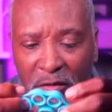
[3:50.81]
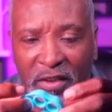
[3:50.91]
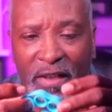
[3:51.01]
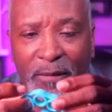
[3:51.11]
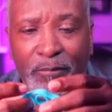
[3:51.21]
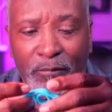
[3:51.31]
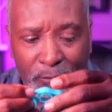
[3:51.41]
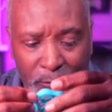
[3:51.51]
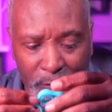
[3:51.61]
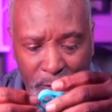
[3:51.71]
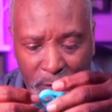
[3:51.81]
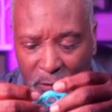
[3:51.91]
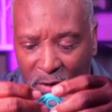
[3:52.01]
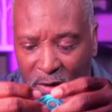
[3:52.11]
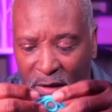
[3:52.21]
it.
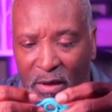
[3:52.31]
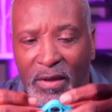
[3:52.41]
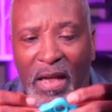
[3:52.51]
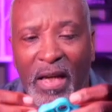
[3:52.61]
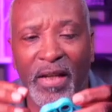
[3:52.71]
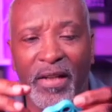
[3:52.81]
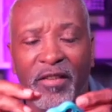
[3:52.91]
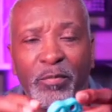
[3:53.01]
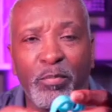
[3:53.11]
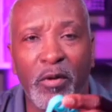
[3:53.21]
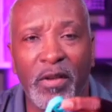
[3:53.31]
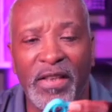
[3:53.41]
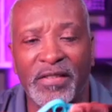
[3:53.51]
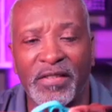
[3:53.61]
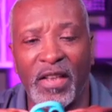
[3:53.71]
Now, it is
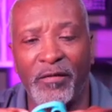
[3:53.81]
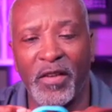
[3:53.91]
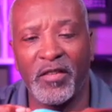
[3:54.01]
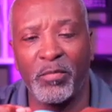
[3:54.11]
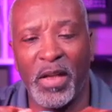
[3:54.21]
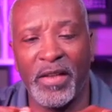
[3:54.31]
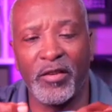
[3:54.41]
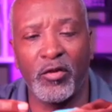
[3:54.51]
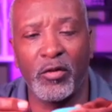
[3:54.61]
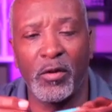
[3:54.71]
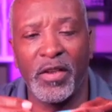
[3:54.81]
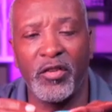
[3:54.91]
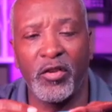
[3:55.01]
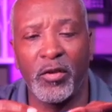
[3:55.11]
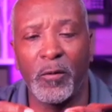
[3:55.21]
pretty self-explanatory
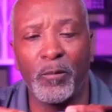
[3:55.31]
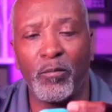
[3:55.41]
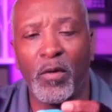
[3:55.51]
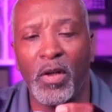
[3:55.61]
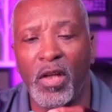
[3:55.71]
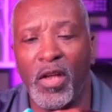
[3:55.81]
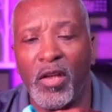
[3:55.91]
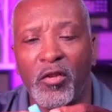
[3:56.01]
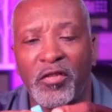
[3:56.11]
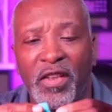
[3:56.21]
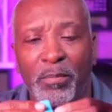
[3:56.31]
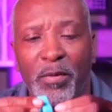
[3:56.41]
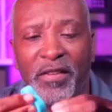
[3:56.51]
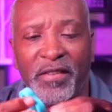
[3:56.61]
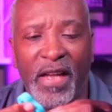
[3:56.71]
too. You
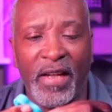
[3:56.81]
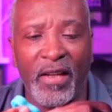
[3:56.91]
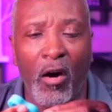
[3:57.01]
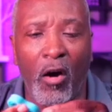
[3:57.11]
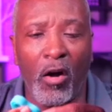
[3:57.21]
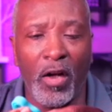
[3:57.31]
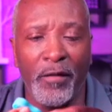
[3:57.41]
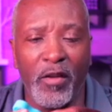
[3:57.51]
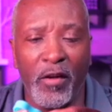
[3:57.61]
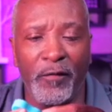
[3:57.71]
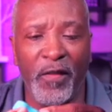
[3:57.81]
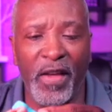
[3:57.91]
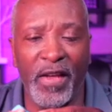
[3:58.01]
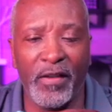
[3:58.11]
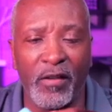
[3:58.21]
simply take all of your
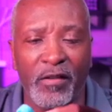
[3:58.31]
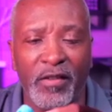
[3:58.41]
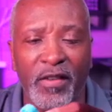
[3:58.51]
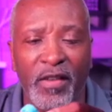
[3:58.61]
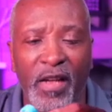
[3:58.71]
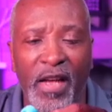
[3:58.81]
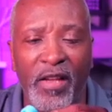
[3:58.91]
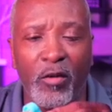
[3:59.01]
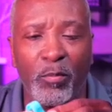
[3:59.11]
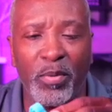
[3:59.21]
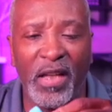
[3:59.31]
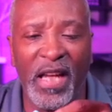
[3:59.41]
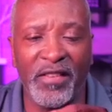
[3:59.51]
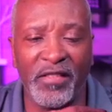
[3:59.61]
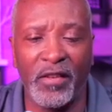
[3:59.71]
fingers and you
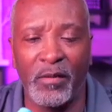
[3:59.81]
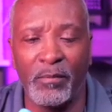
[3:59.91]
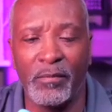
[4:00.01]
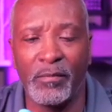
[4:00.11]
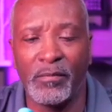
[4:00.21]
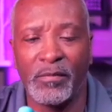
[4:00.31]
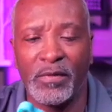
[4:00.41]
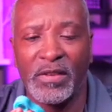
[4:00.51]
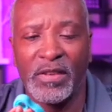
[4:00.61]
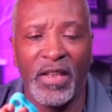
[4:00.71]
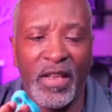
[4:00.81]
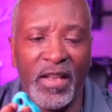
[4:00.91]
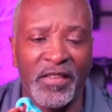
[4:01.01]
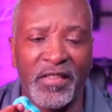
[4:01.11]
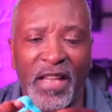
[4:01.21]
place them
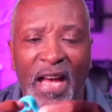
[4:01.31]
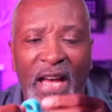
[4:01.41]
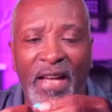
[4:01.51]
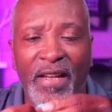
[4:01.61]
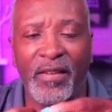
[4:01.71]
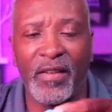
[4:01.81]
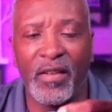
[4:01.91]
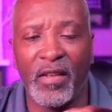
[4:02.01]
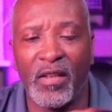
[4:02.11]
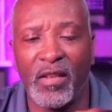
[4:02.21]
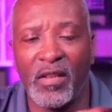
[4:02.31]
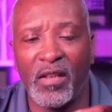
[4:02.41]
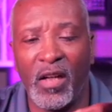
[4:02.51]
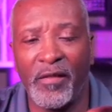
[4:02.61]
inside of